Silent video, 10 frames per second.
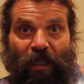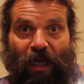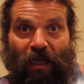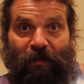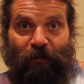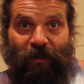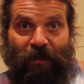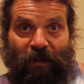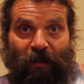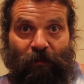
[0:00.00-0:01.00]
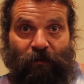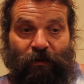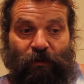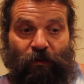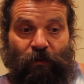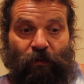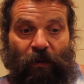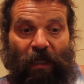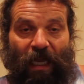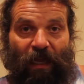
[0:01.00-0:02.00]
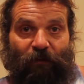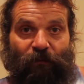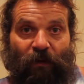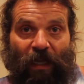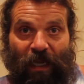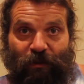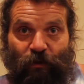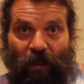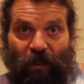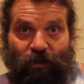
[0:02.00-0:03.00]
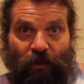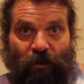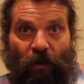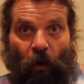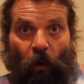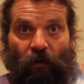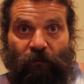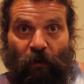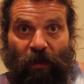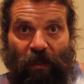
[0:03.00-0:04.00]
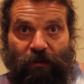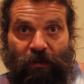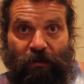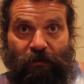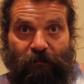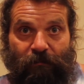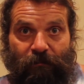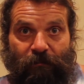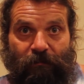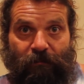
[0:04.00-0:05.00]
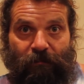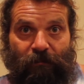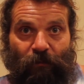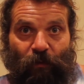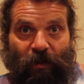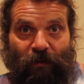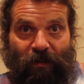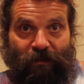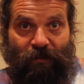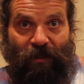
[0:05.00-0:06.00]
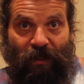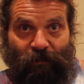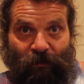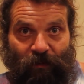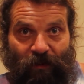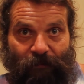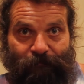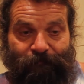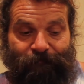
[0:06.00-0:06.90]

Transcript: not being able to have education or vocation, what do you think is going to happen with them?